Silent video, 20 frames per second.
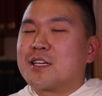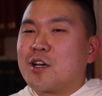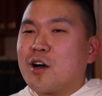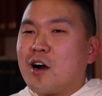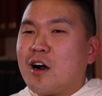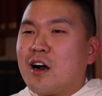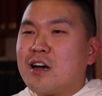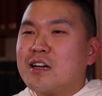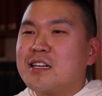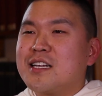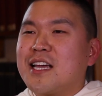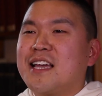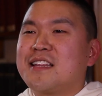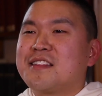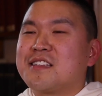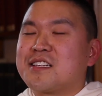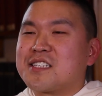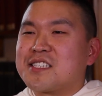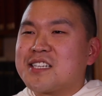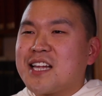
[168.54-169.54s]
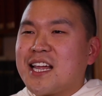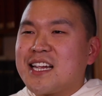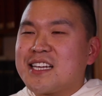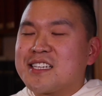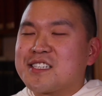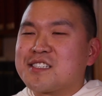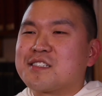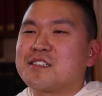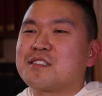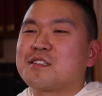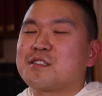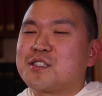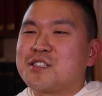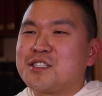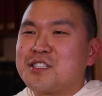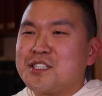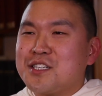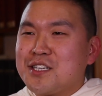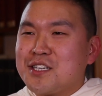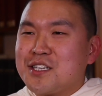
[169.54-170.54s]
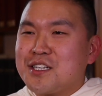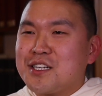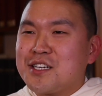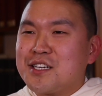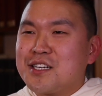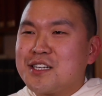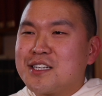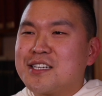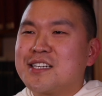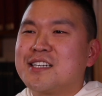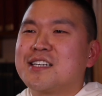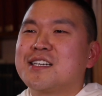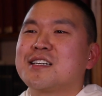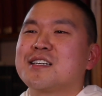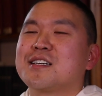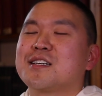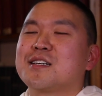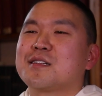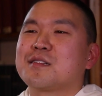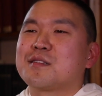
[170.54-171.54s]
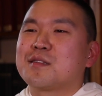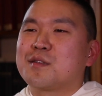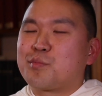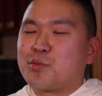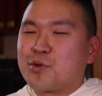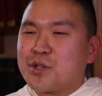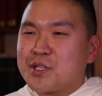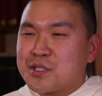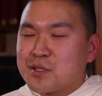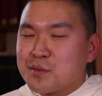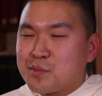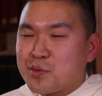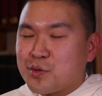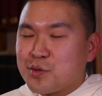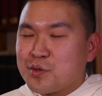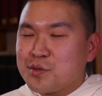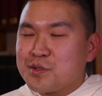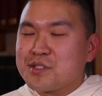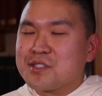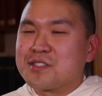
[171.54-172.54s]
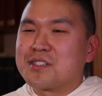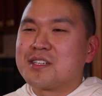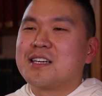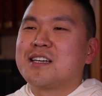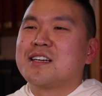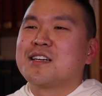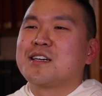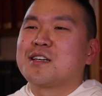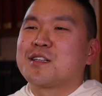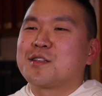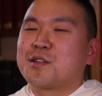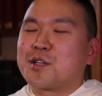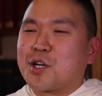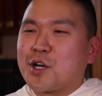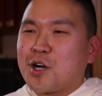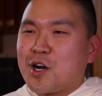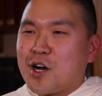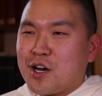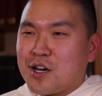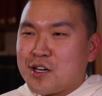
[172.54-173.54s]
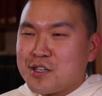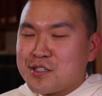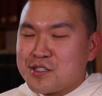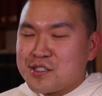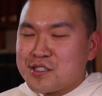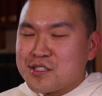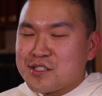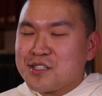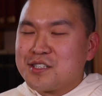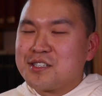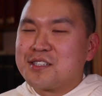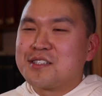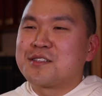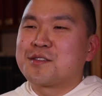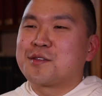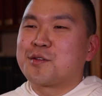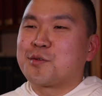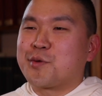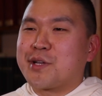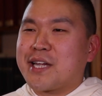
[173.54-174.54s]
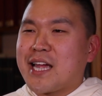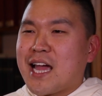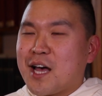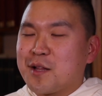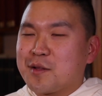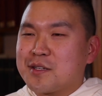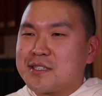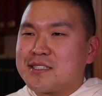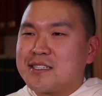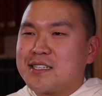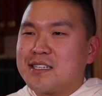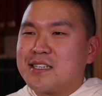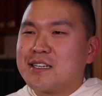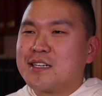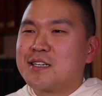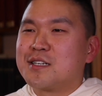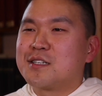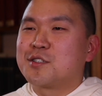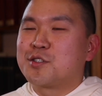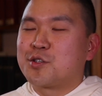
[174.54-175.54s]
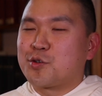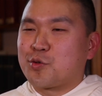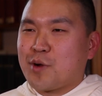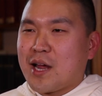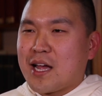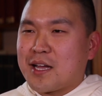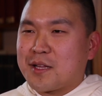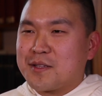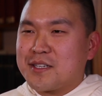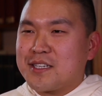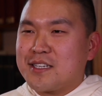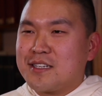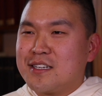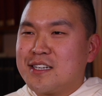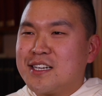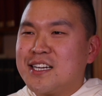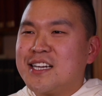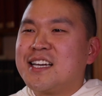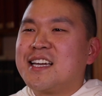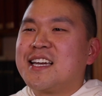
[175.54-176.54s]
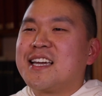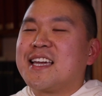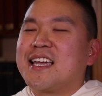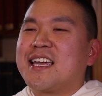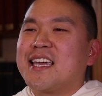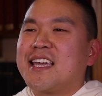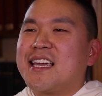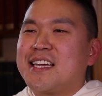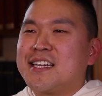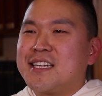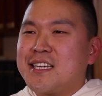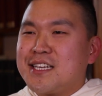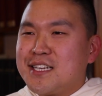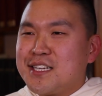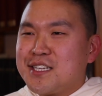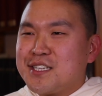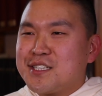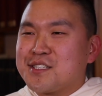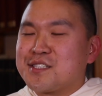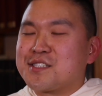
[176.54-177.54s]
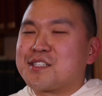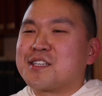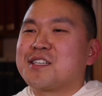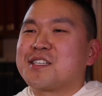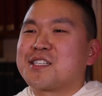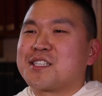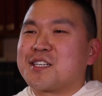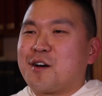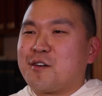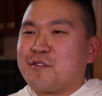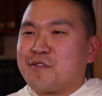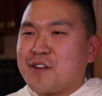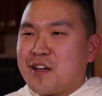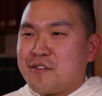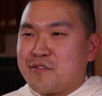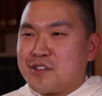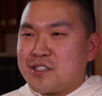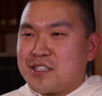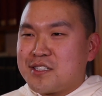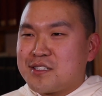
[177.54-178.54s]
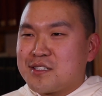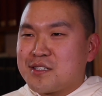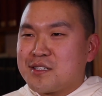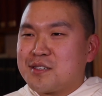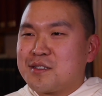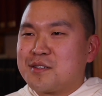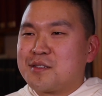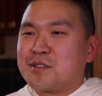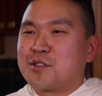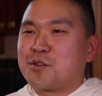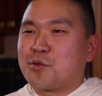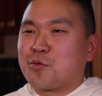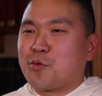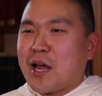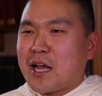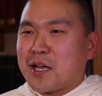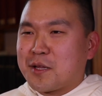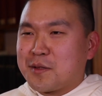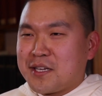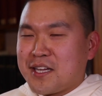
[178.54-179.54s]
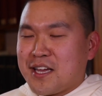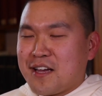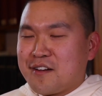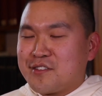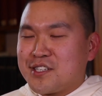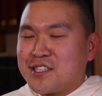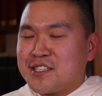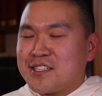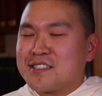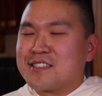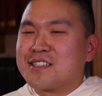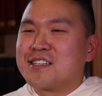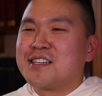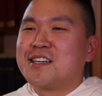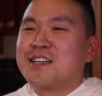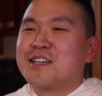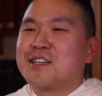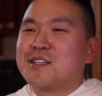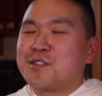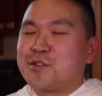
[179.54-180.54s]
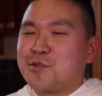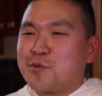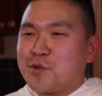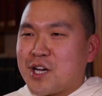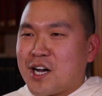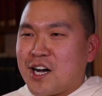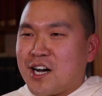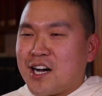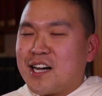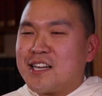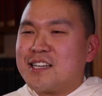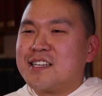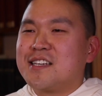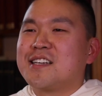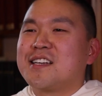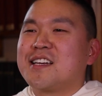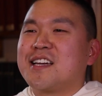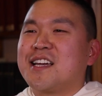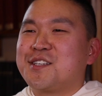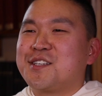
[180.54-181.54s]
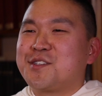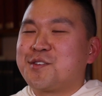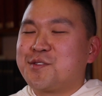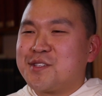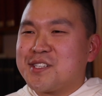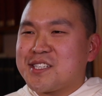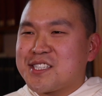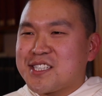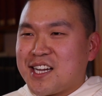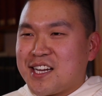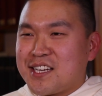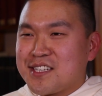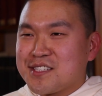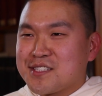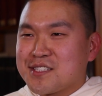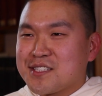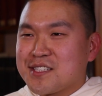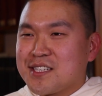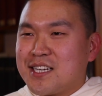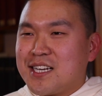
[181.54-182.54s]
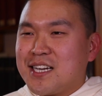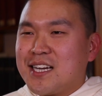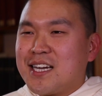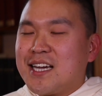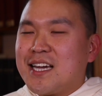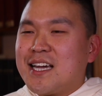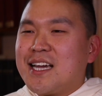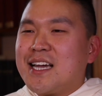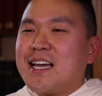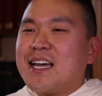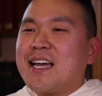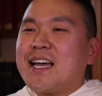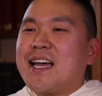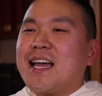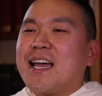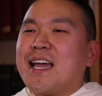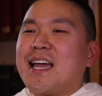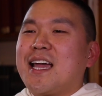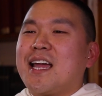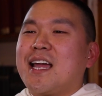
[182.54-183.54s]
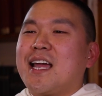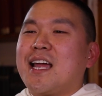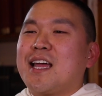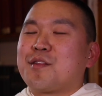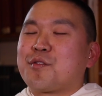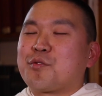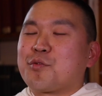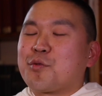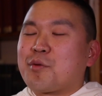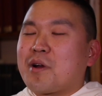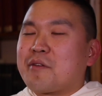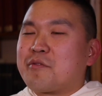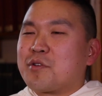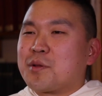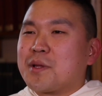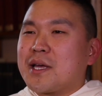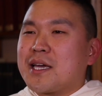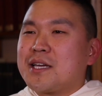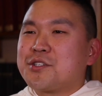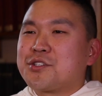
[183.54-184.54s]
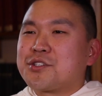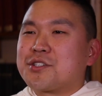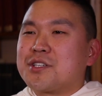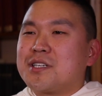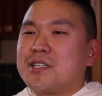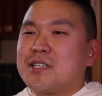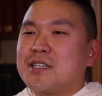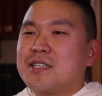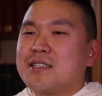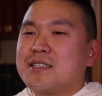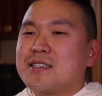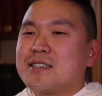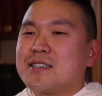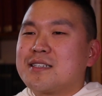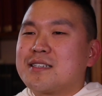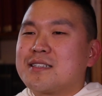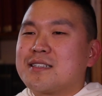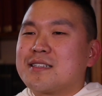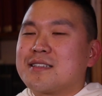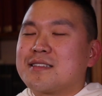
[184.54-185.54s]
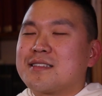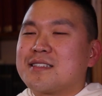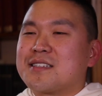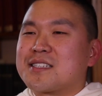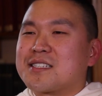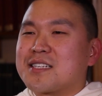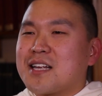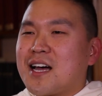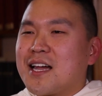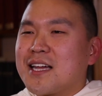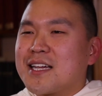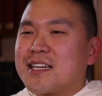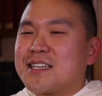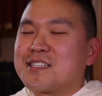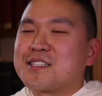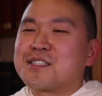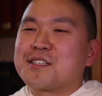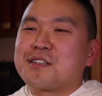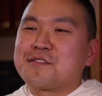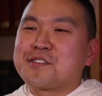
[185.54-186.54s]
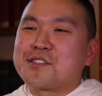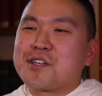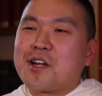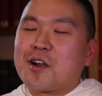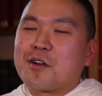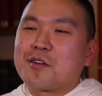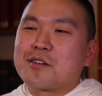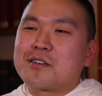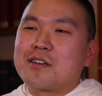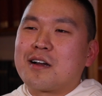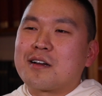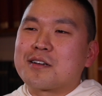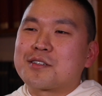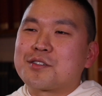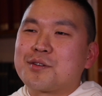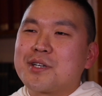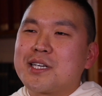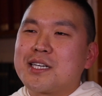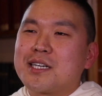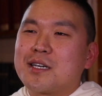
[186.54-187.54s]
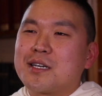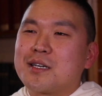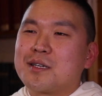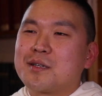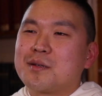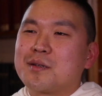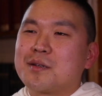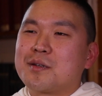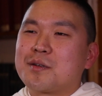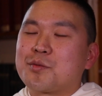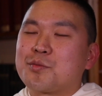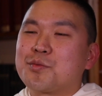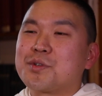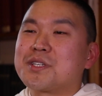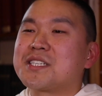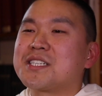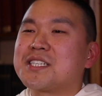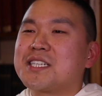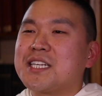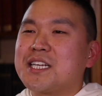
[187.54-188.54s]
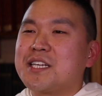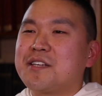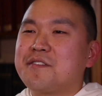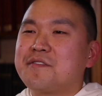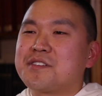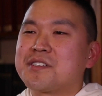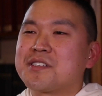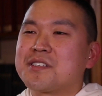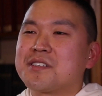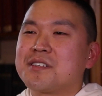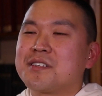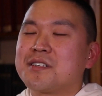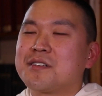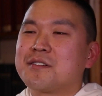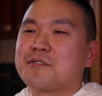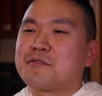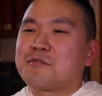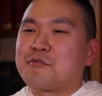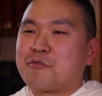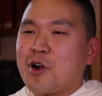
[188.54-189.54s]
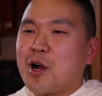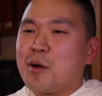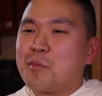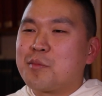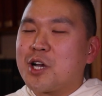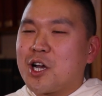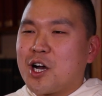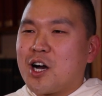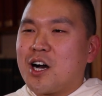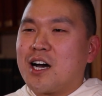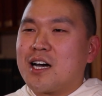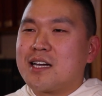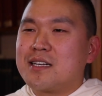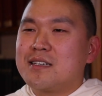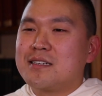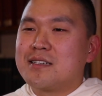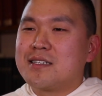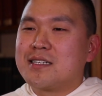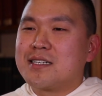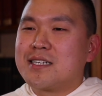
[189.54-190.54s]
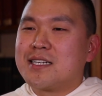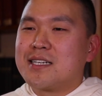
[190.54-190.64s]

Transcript: God and the saints see the principles, the cause, the reality directly. It is self-evident, directly evident to God and to the saints. And through revelation, the science of Sacra Doctrina receives from God